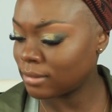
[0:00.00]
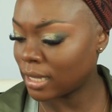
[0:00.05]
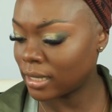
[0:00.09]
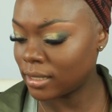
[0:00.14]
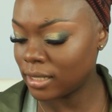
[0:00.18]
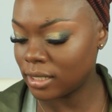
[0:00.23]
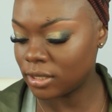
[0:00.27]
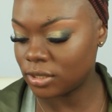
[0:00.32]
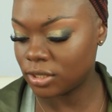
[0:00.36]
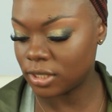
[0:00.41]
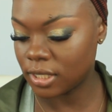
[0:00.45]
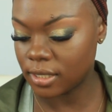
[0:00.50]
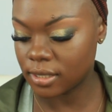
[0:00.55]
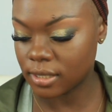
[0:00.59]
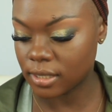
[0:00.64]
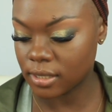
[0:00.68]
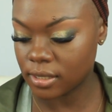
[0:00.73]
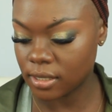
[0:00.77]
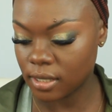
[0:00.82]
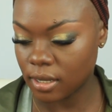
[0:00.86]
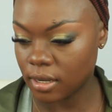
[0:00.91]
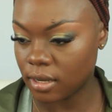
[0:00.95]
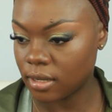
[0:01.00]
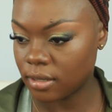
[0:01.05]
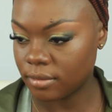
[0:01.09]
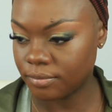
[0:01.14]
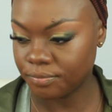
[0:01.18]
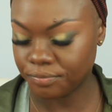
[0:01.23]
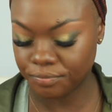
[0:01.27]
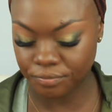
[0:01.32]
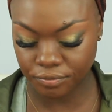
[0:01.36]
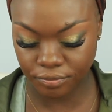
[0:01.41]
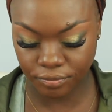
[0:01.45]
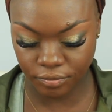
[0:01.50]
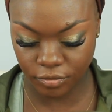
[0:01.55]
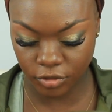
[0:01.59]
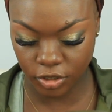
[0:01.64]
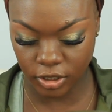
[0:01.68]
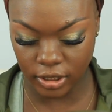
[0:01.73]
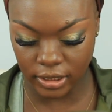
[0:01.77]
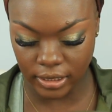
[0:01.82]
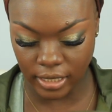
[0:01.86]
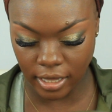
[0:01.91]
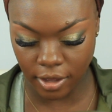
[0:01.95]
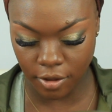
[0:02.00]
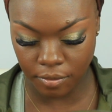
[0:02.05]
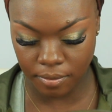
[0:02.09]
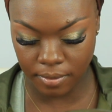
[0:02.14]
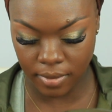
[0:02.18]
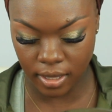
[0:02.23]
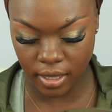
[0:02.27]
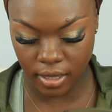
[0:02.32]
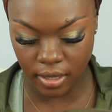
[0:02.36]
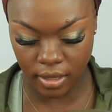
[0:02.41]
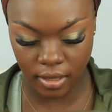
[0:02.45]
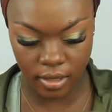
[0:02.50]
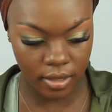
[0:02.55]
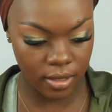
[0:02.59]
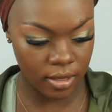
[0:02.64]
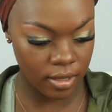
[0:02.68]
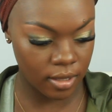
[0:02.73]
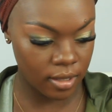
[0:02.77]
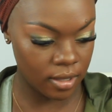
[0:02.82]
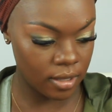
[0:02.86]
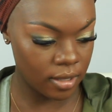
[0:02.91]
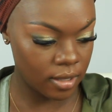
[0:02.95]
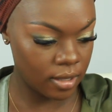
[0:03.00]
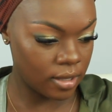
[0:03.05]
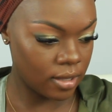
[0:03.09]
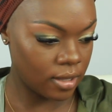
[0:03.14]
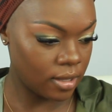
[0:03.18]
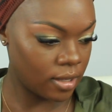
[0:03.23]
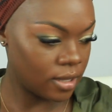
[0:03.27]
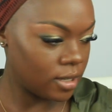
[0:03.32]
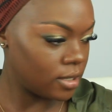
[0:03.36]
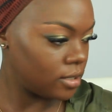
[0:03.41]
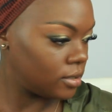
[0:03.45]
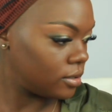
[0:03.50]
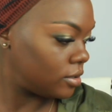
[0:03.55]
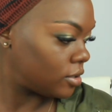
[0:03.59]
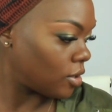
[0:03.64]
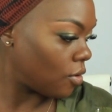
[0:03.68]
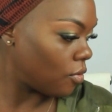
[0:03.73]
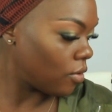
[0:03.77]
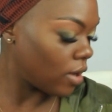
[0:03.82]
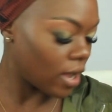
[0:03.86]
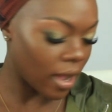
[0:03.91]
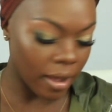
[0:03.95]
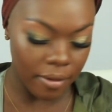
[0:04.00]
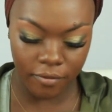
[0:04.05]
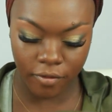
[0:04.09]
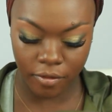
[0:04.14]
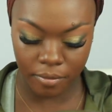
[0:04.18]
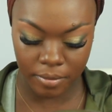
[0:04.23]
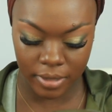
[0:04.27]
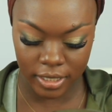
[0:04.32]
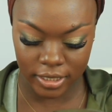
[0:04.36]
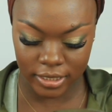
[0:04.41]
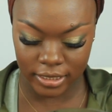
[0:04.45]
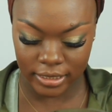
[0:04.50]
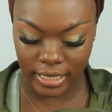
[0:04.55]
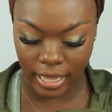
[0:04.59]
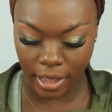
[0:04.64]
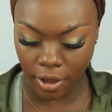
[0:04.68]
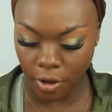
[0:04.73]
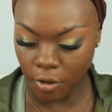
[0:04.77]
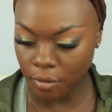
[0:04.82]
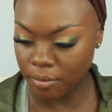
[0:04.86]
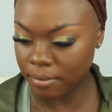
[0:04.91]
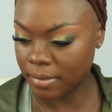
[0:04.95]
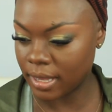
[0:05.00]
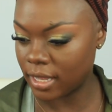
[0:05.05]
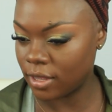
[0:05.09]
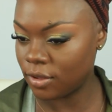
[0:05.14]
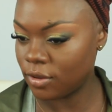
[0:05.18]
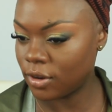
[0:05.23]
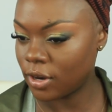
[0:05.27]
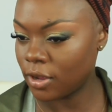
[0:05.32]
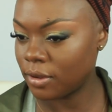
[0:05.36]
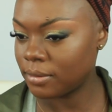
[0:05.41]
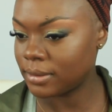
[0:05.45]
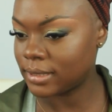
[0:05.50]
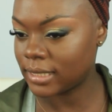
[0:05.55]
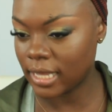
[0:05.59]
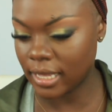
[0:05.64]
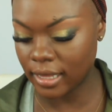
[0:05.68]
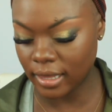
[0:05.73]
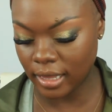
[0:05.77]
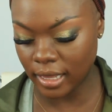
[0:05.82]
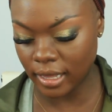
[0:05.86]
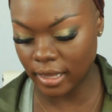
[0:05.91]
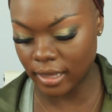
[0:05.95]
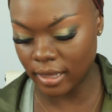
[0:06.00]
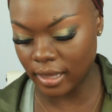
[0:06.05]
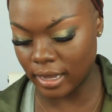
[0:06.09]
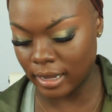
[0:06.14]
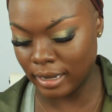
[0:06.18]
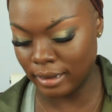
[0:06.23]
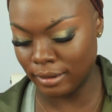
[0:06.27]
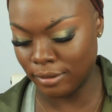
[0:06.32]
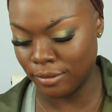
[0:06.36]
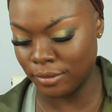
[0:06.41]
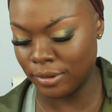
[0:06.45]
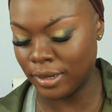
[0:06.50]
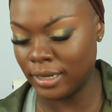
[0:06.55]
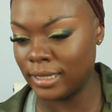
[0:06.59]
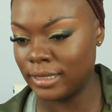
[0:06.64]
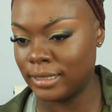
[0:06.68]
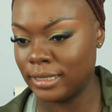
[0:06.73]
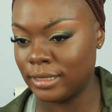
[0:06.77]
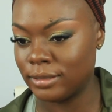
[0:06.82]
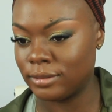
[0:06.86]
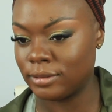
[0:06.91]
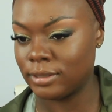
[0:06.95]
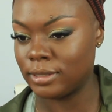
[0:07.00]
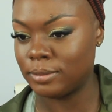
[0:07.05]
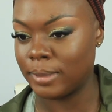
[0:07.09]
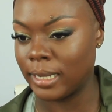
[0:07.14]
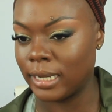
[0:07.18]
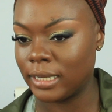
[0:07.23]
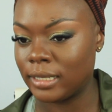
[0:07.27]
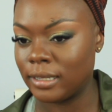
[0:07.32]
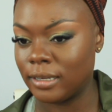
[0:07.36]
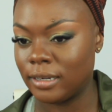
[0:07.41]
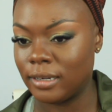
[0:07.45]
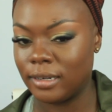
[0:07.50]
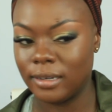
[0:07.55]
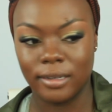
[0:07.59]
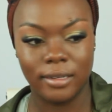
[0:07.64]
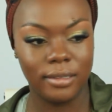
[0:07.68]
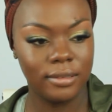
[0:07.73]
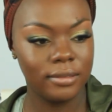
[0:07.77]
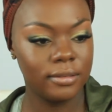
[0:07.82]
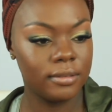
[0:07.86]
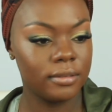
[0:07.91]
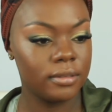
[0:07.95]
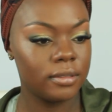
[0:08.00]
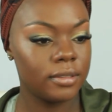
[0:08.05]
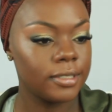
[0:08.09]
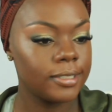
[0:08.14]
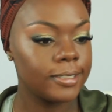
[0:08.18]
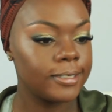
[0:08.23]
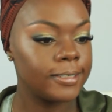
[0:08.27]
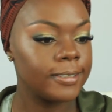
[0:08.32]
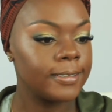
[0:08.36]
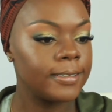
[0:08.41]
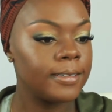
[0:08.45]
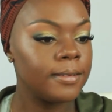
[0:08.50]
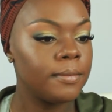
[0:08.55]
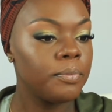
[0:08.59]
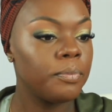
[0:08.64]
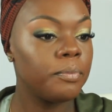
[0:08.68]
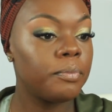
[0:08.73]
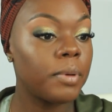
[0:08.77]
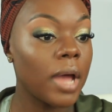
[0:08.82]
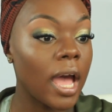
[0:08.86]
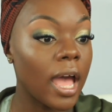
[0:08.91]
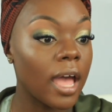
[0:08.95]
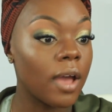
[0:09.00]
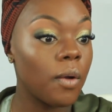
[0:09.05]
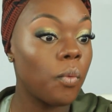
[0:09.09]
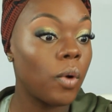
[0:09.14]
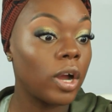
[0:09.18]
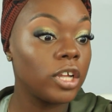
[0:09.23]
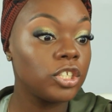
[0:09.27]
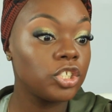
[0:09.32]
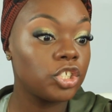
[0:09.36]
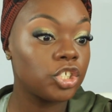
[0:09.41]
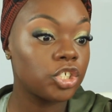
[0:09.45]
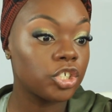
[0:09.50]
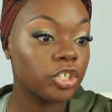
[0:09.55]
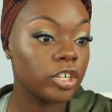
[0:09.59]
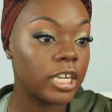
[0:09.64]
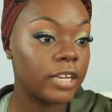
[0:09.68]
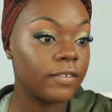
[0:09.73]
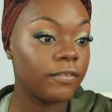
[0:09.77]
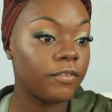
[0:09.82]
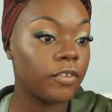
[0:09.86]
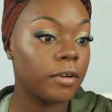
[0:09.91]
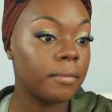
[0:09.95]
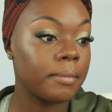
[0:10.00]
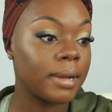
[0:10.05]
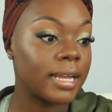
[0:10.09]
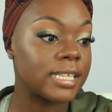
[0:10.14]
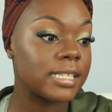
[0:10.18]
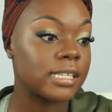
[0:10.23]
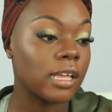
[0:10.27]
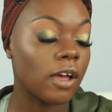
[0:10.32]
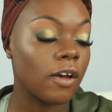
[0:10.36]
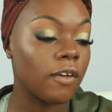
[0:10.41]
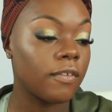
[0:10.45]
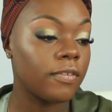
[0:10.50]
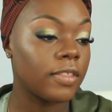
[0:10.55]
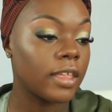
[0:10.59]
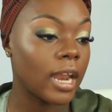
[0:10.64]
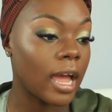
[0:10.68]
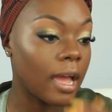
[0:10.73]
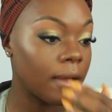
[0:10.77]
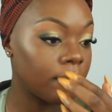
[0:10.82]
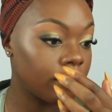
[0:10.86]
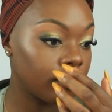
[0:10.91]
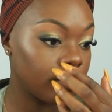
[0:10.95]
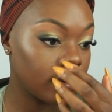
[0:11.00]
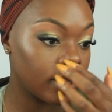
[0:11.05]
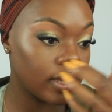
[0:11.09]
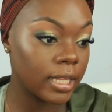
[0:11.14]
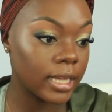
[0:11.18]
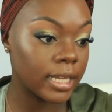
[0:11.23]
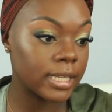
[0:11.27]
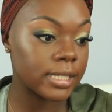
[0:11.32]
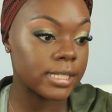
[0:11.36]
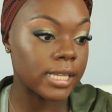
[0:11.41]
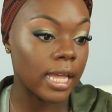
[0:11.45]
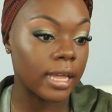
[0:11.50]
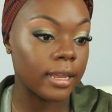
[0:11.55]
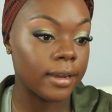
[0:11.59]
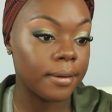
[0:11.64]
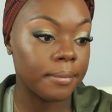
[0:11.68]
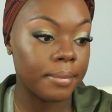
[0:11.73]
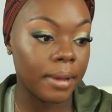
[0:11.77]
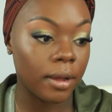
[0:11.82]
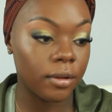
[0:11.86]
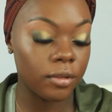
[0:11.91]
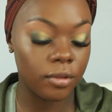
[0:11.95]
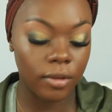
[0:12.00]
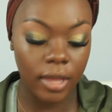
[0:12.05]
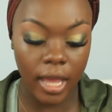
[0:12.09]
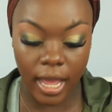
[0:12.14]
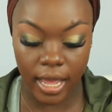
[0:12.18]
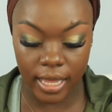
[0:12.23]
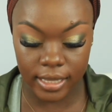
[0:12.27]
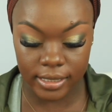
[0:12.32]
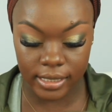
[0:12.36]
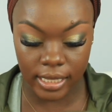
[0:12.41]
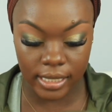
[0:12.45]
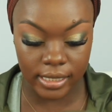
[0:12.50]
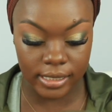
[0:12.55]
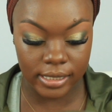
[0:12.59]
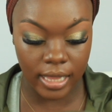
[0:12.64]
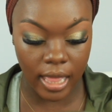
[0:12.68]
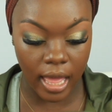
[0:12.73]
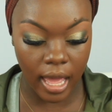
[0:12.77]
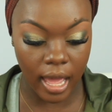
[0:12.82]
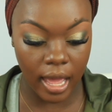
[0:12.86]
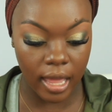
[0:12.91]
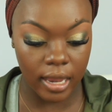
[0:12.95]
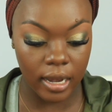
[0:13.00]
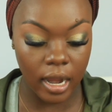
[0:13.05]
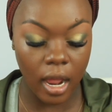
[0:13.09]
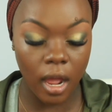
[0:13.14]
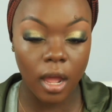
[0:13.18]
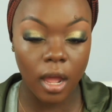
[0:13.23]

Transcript: need Jesus, y'all. Just help me. Don't come for me. Just help me. You know what I'm saying? Like, I don't want to disrespect y'all. But one treat for myself that I'm really excited about, you guys, is that